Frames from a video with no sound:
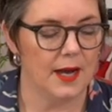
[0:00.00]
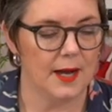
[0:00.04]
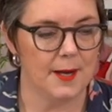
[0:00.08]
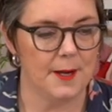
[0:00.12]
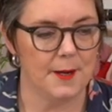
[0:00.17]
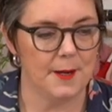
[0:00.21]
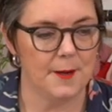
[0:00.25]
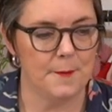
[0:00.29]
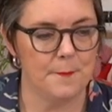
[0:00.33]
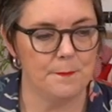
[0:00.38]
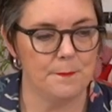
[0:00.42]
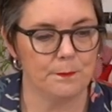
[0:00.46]

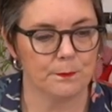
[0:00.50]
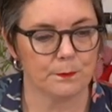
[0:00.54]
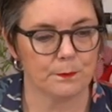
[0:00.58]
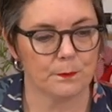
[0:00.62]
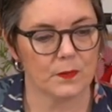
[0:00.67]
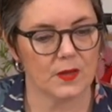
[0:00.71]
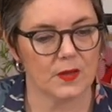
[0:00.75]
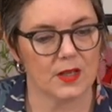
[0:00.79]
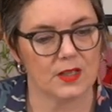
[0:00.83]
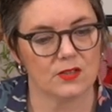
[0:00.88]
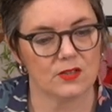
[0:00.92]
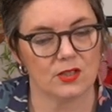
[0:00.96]

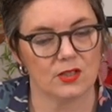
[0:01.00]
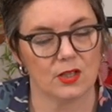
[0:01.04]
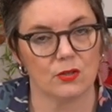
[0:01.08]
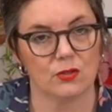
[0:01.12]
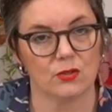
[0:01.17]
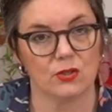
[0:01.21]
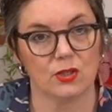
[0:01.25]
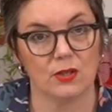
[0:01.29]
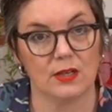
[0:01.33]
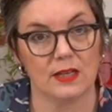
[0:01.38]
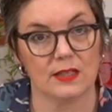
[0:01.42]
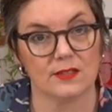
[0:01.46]
So
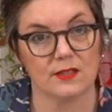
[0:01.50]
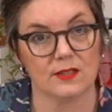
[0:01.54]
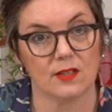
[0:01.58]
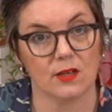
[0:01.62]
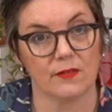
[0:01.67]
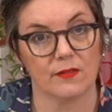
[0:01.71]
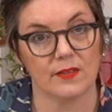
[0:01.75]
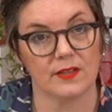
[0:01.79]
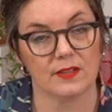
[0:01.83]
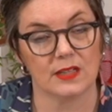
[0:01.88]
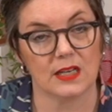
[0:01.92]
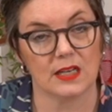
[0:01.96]
do let us
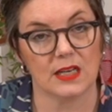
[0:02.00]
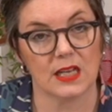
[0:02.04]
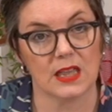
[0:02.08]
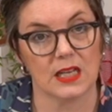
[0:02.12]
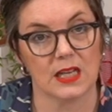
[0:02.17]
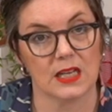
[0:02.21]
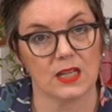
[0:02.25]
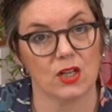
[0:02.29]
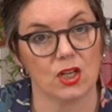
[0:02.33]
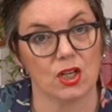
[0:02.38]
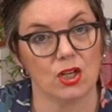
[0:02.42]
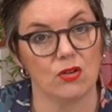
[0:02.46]
know if there's
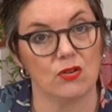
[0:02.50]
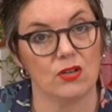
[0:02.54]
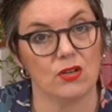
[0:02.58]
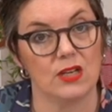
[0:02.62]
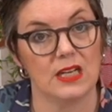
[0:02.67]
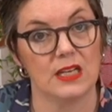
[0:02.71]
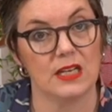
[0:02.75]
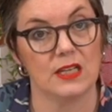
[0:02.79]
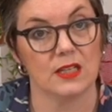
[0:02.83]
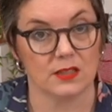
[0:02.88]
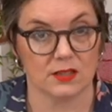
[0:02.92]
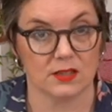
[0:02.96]
anything that you
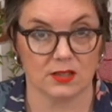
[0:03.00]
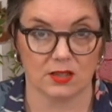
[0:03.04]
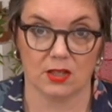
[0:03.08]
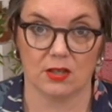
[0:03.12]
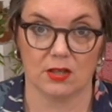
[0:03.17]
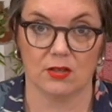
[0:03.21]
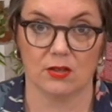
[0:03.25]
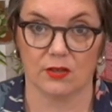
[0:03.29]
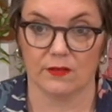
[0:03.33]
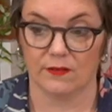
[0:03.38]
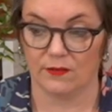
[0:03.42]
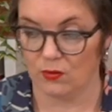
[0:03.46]
need us to
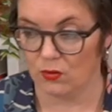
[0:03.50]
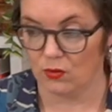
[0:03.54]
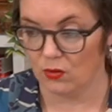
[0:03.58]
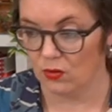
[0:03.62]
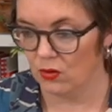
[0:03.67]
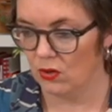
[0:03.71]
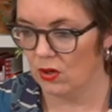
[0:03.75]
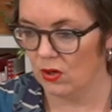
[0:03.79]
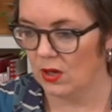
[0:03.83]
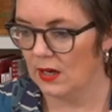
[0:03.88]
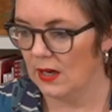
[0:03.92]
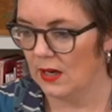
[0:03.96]
look
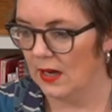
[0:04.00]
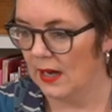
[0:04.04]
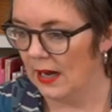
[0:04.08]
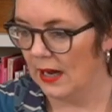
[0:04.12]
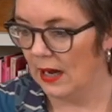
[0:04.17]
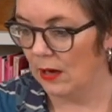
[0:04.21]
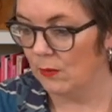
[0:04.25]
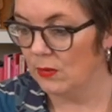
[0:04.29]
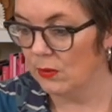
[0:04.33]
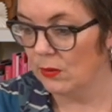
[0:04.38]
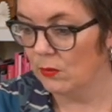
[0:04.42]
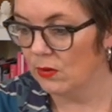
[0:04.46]
for
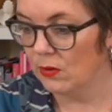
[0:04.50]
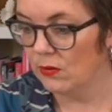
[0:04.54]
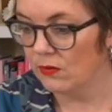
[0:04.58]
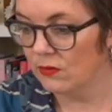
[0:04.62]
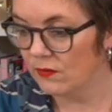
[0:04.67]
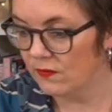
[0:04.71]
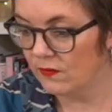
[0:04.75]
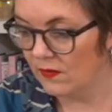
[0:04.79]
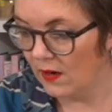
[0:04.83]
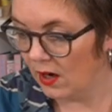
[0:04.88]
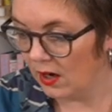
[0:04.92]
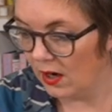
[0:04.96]
and we will
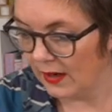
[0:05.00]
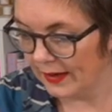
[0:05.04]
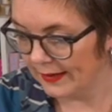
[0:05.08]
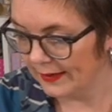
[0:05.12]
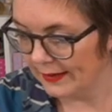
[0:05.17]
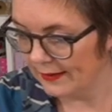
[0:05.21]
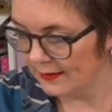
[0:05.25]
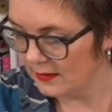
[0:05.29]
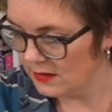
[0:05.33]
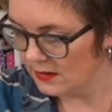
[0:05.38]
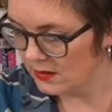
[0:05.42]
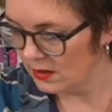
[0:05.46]

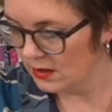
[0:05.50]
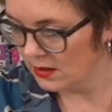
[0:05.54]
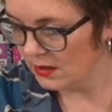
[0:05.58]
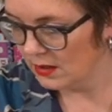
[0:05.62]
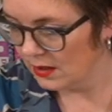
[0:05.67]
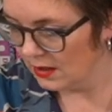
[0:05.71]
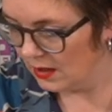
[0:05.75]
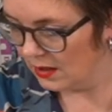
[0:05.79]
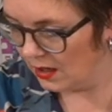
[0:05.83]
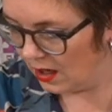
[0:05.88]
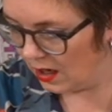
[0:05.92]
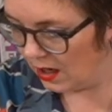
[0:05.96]
find.
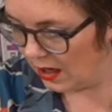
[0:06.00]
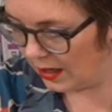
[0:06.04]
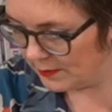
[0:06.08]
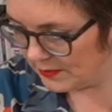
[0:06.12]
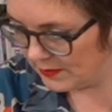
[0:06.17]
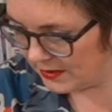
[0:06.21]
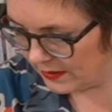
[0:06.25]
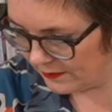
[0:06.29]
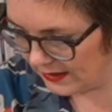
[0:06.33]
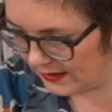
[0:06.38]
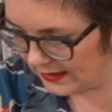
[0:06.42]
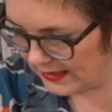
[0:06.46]
I'm
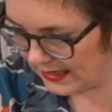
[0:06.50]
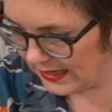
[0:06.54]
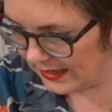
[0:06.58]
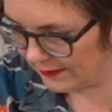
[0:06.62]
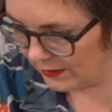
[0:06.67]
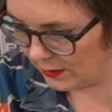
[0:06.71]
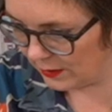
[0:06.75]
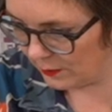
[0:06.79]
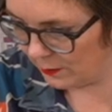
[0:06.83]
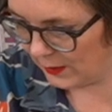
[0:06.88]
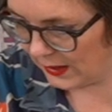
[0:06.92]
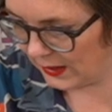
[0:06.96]
definitely
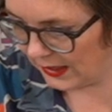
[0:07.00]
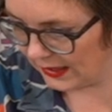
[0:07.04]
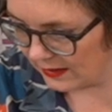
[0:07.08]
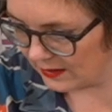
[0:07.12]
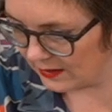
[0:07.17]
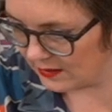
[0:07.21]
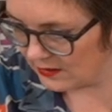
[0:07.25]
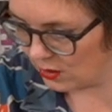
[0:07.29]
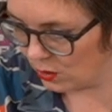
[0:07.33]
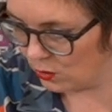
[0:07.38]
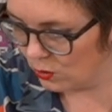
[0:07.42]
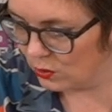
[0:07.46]
navy and
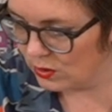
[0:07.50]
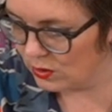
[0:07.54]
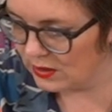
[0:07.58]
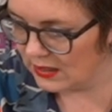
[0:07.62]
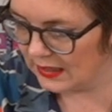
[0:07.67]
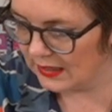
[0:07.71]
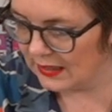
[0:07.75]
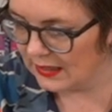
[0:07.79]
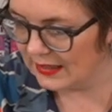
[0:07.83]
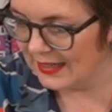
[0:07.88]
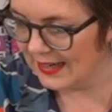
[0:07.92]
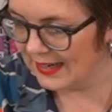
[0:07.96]
pinks, all
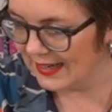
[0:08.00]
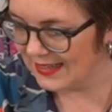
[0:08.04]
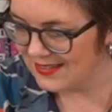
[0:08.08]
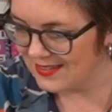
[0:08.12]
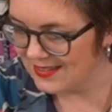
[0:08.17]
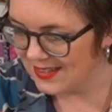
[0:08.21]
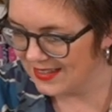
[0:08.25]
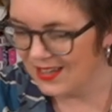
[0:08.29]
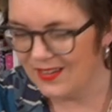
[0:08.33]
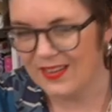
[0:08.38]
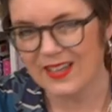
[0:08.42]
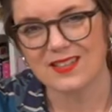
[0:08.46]
Tina.
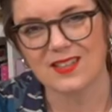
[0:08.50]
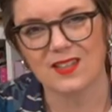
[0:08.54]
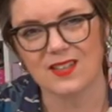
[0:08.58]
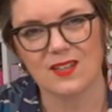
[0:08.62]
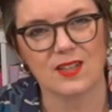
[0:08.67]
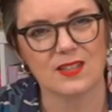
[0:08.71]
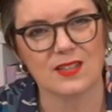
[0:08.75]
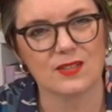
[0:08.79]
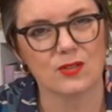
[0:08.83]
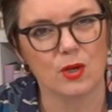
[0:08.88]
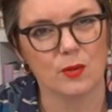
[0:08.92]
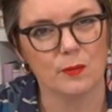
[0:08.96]
Yes, I know that's a
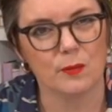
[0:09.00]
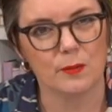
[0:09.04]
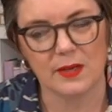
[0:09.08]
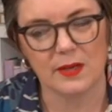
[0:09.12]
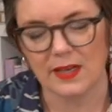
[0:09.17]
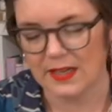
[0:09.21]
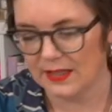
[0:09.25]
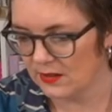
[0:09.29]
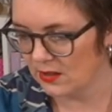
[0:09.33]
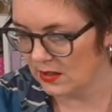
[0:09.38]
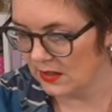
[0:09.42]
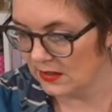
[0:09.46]
nice
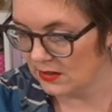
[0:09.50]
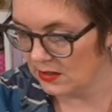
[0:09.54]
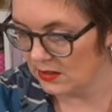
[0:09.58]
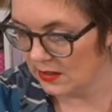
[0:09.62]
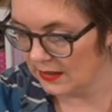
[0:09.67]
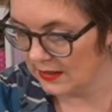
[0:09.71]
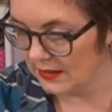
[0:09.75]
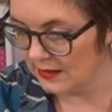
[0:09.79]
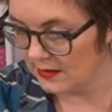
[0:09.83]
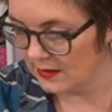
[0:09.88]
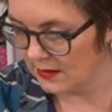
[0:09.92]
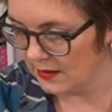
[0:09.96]
combination
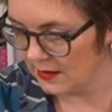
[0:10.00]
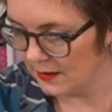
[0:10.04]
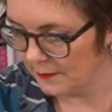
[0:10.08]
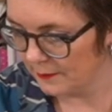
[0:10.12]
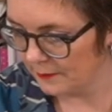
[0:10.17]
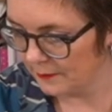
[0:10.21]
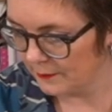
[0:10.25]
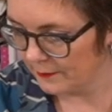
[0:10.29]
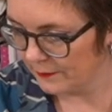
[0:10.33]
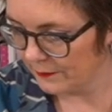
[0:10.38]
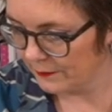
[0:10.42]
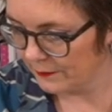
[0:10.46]
actually, isn't it?